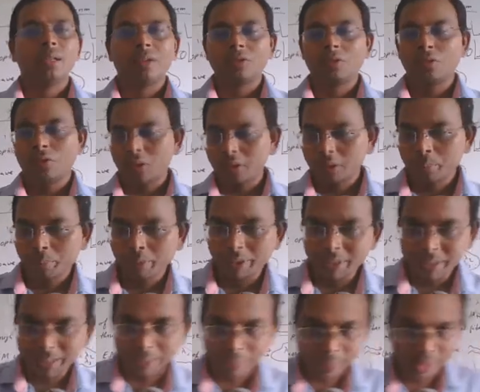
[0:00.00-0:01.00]
The first
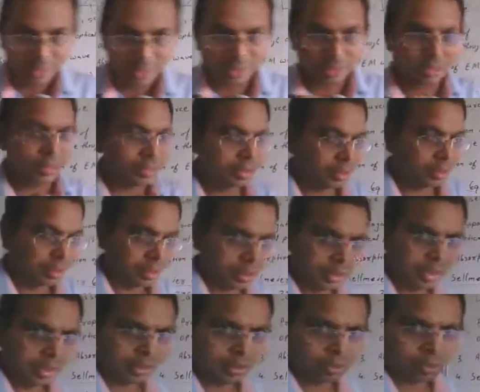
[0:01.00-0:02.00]
point I will discuss,
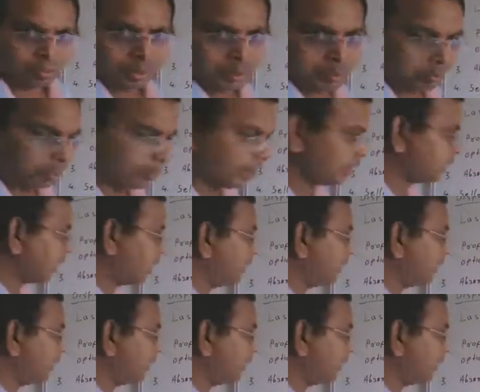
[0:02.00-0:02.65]
there are so many points I